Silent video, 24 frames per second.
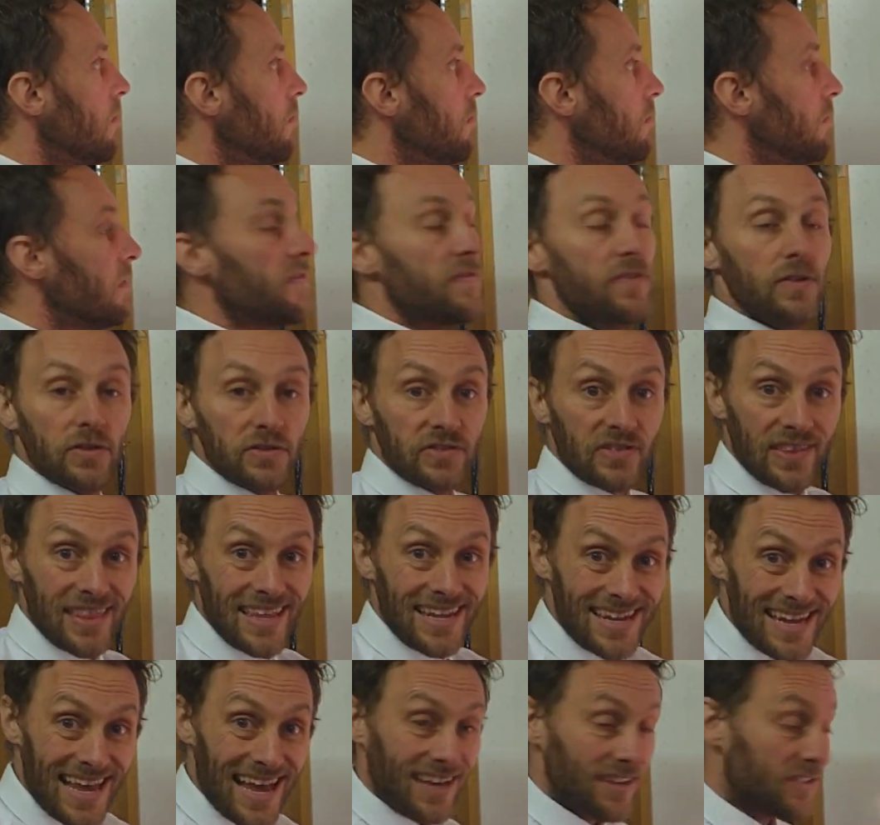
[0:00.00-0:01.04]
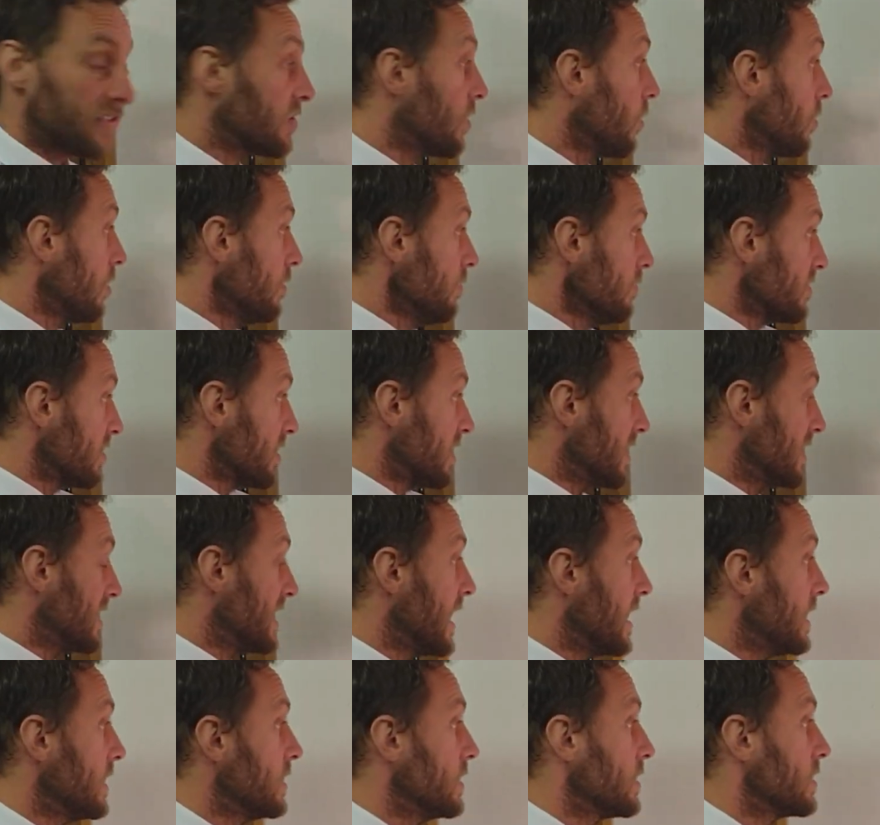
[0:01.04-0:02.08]
Moving on to the next column, to the
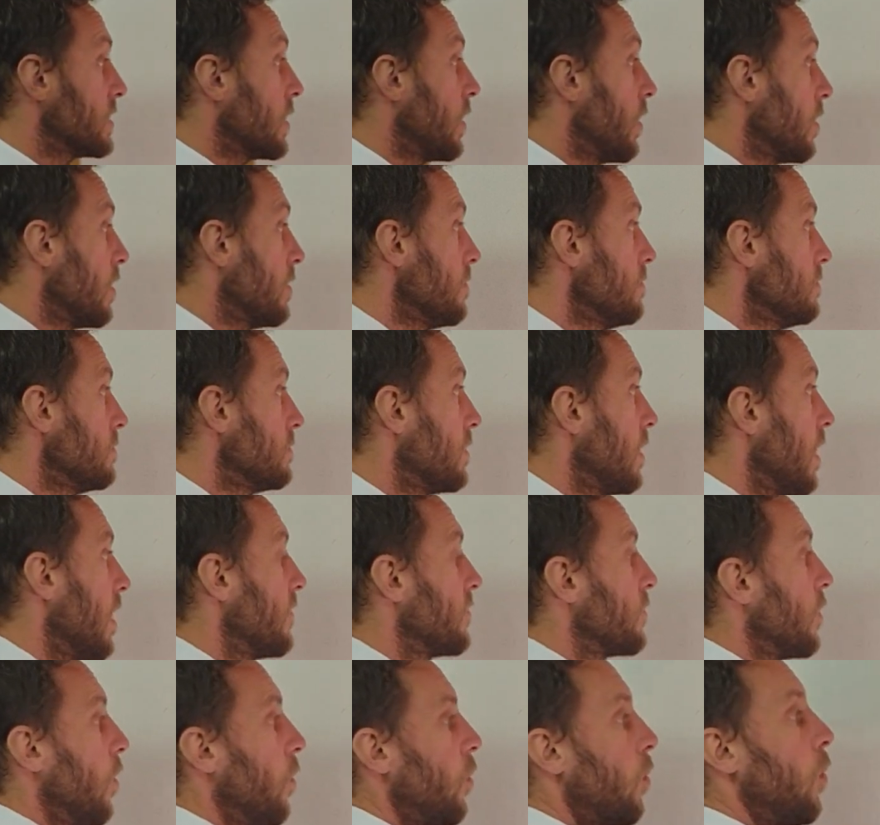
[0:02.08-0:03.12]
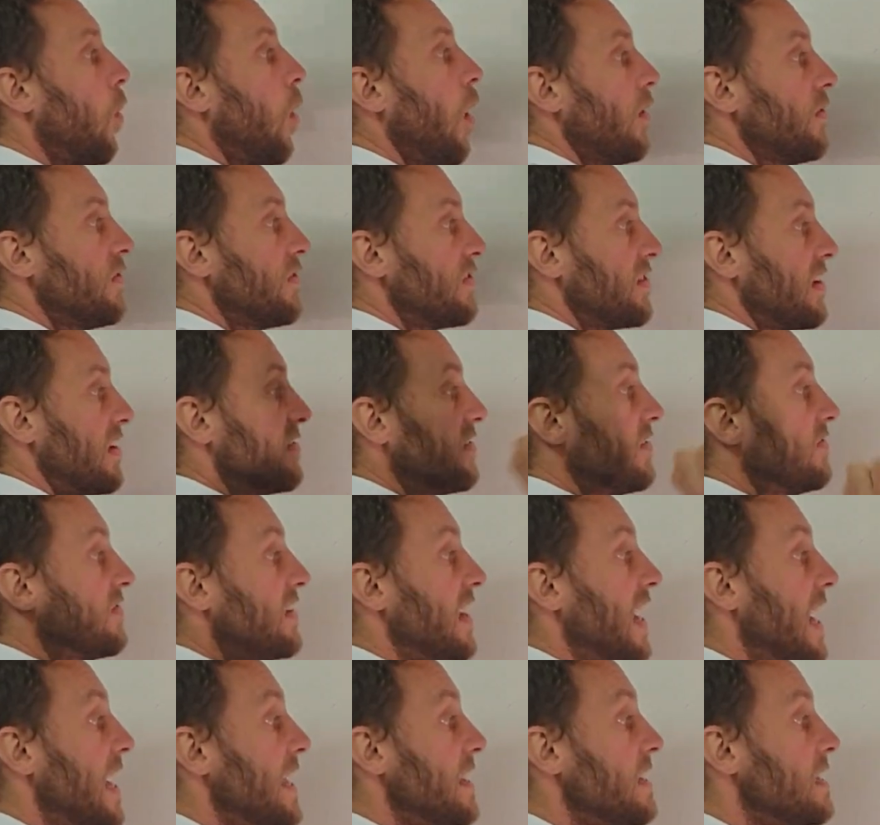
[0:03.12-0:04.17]
tens column, I've got one set of
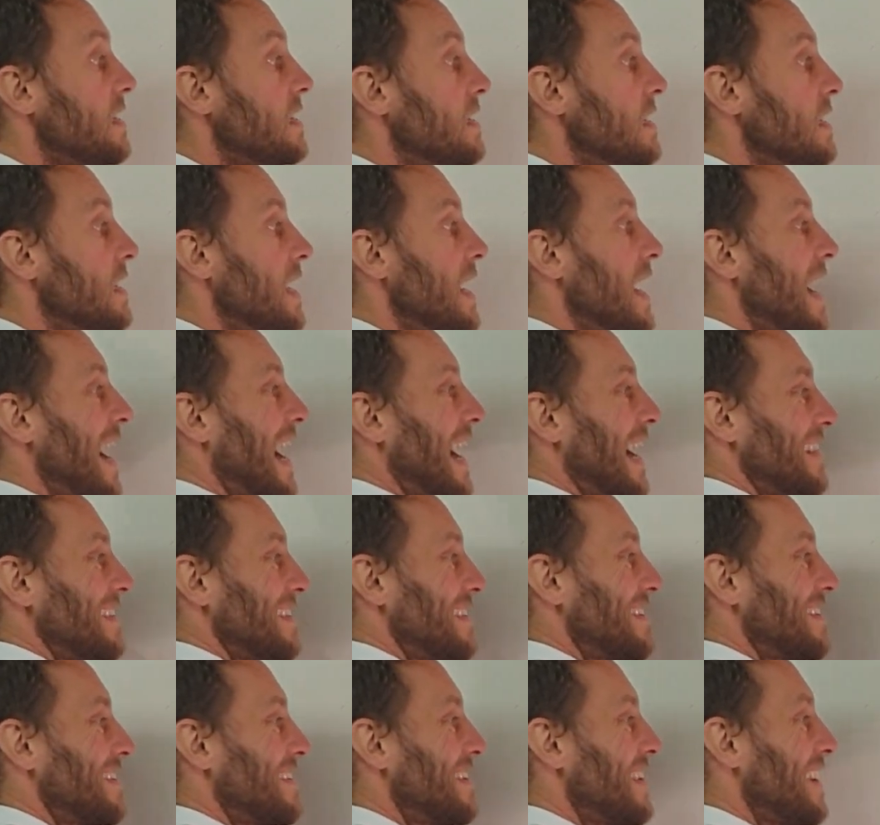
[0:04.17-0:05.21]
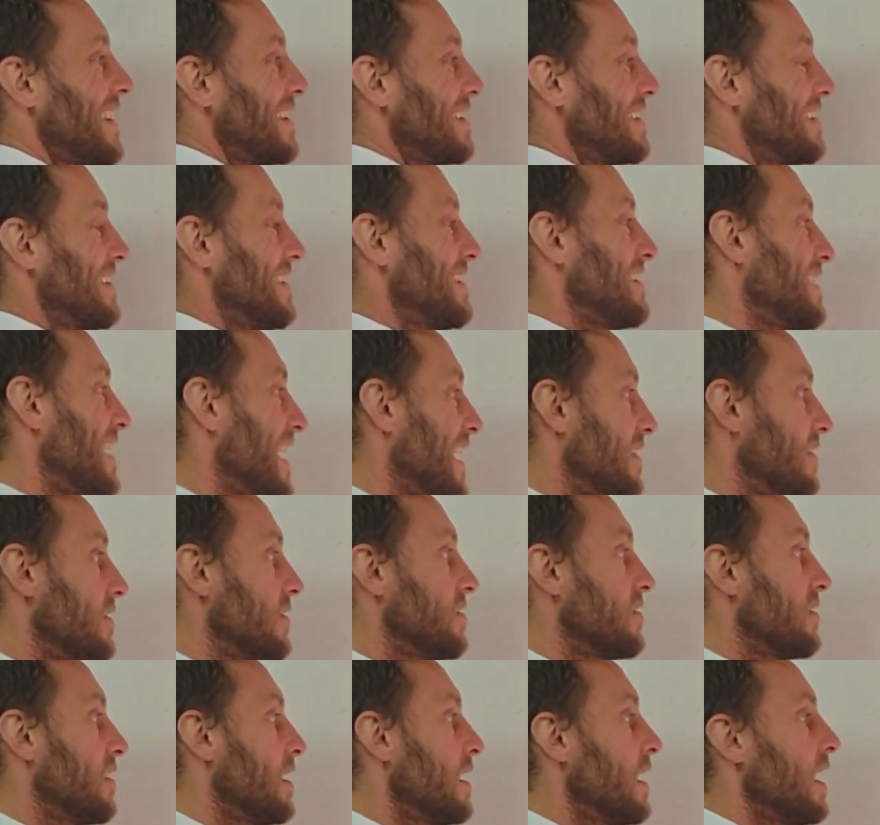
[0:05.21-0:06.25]
10 and 6
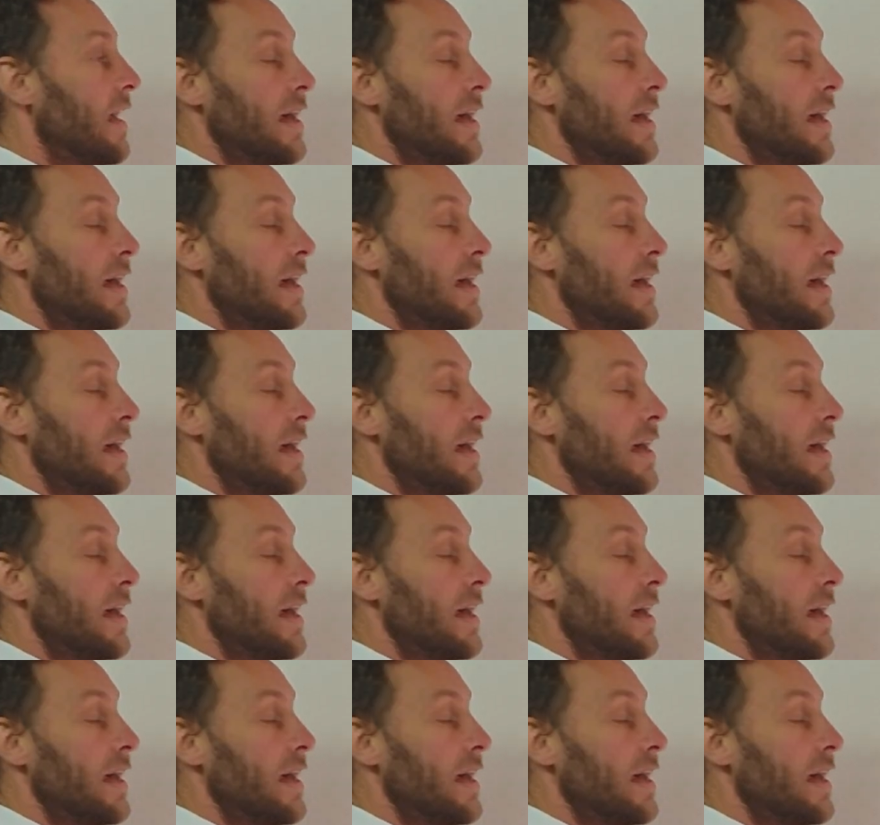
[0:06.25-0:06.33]
tens.